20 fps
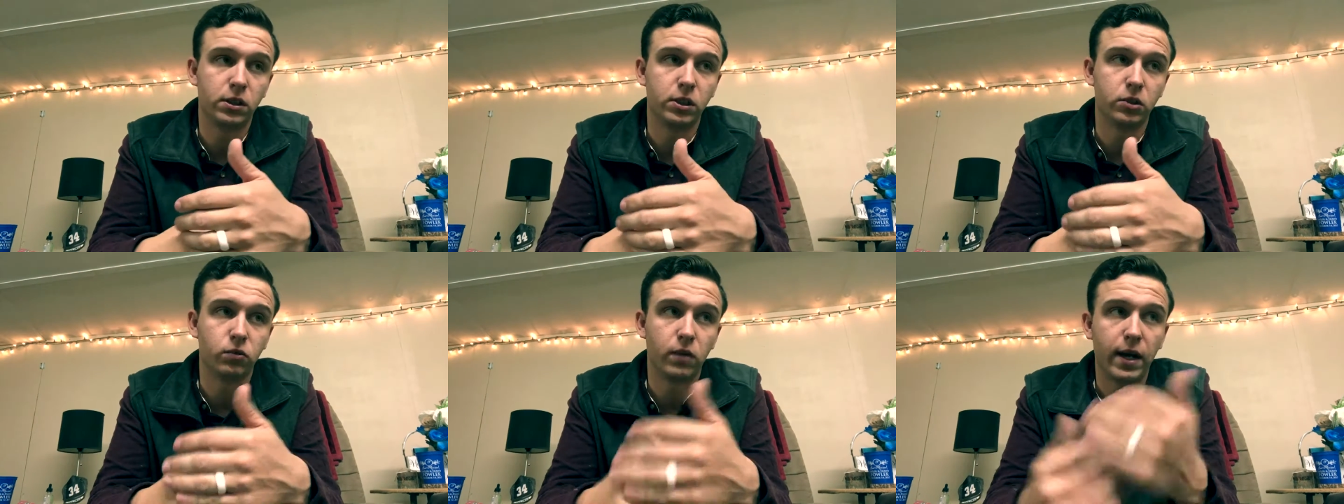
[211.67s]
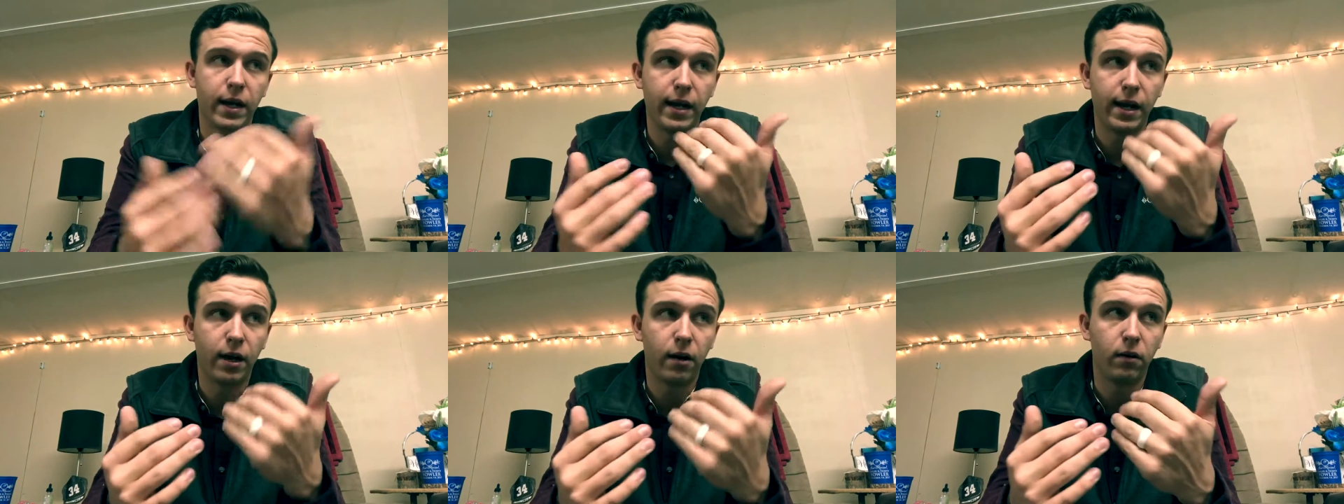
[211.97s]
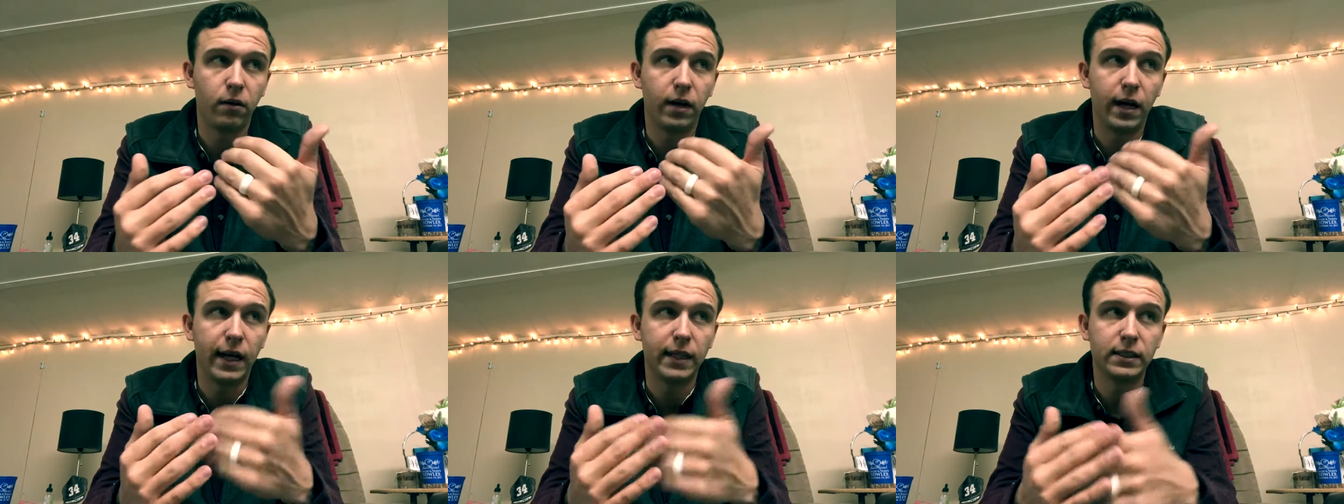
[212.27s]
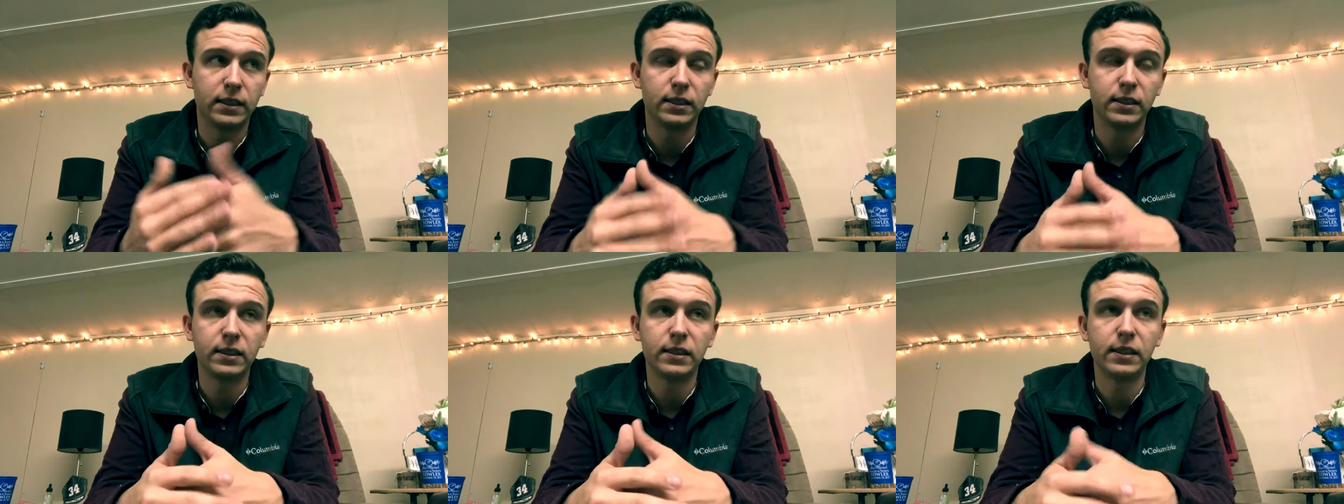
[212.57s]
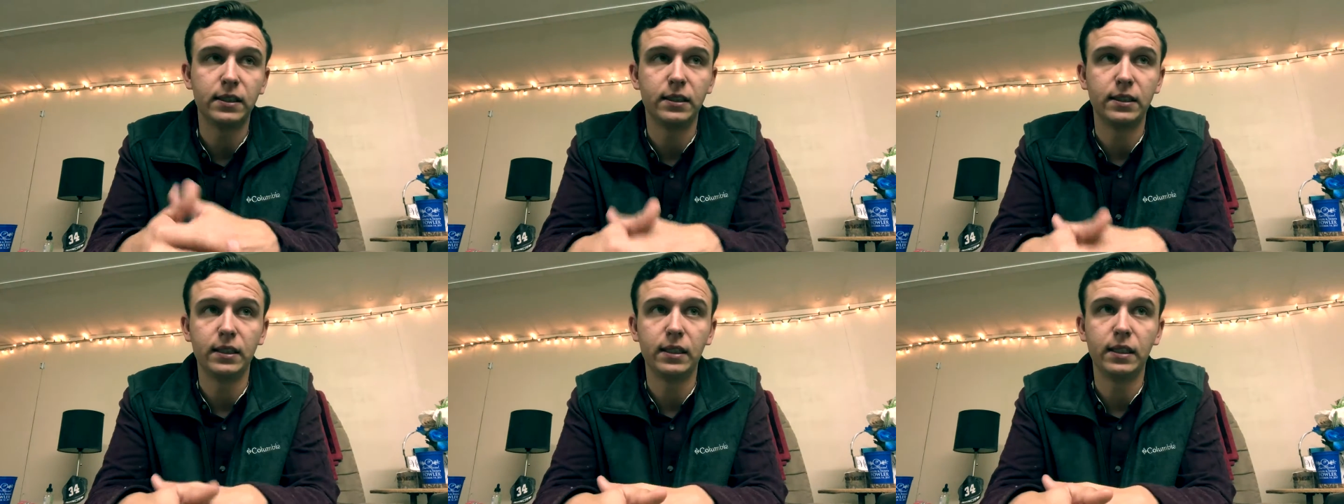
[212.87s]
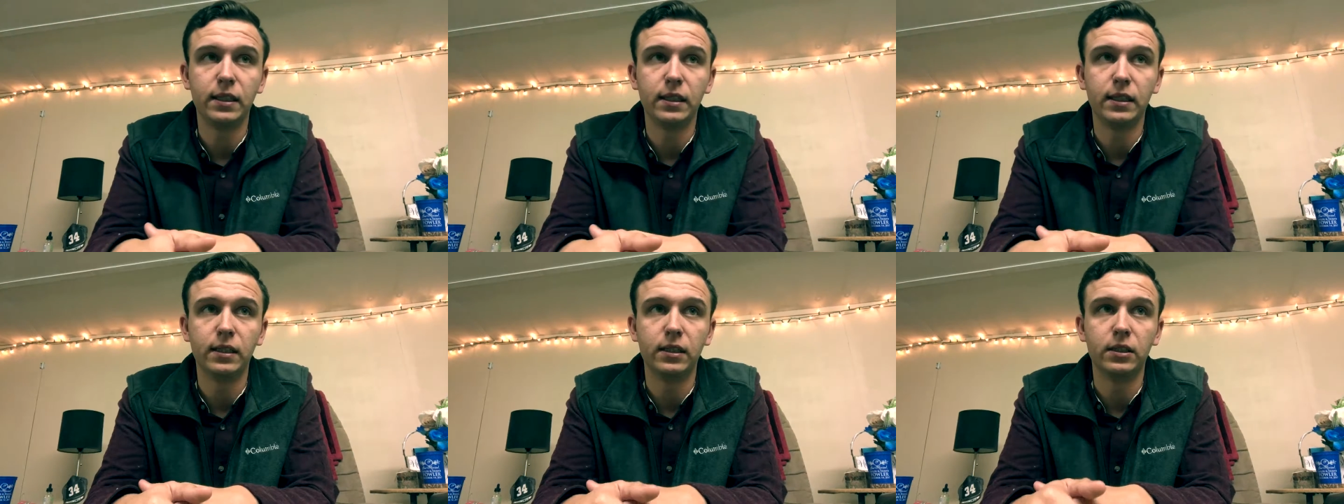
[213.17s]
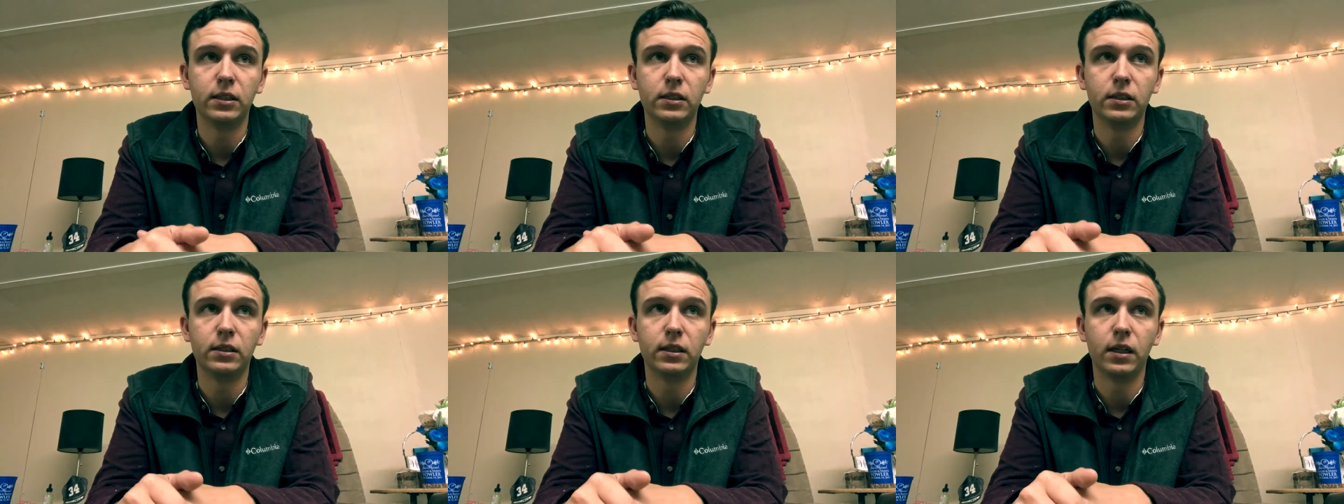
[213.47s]
because right now as it sits, it
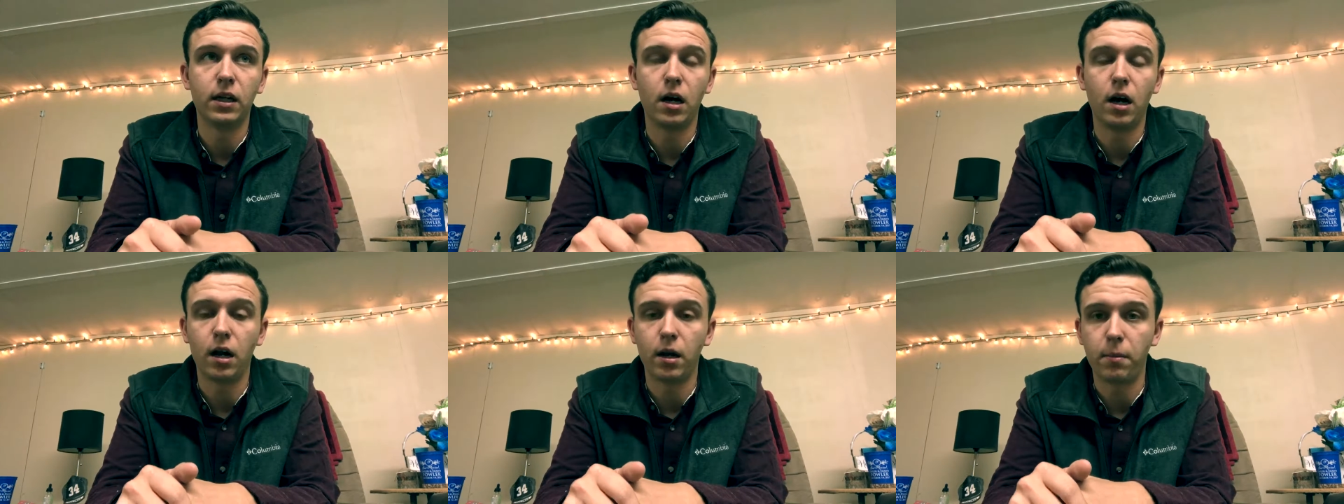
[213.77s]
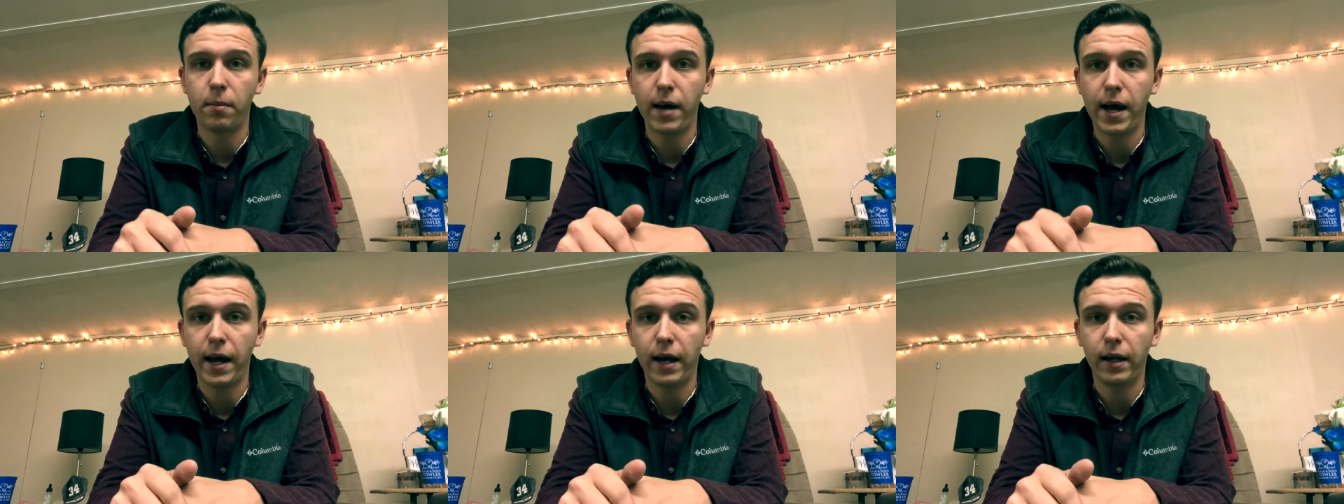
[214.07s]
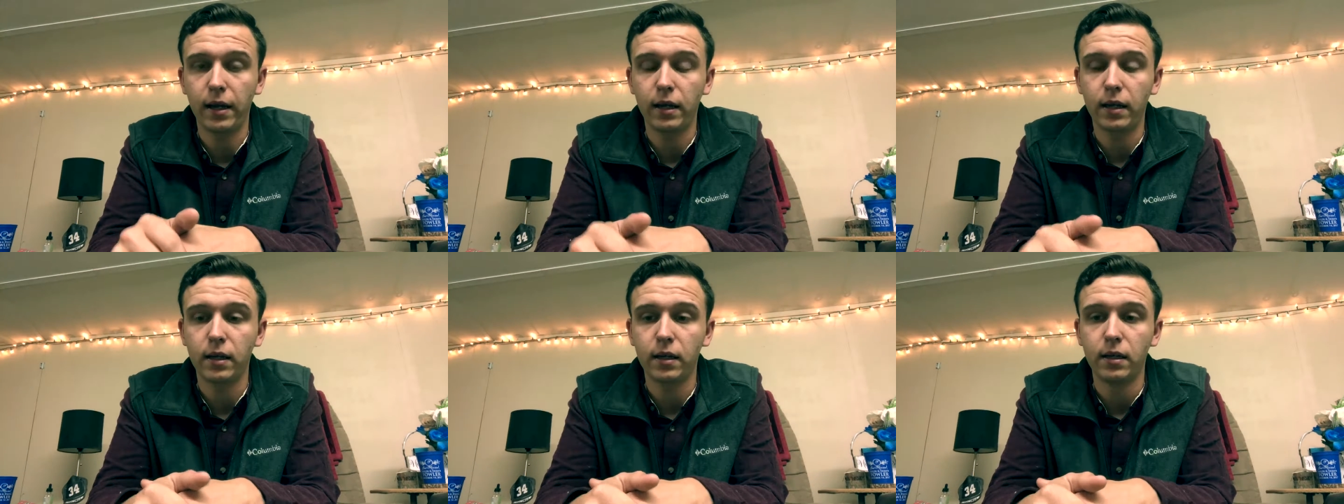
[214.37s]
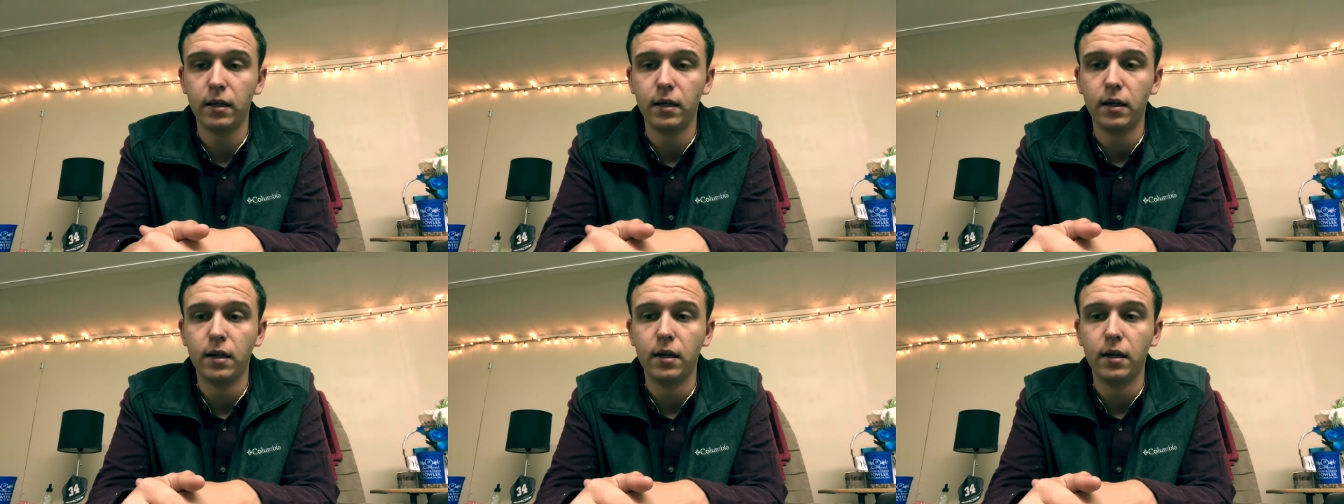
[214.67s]
is an automatic.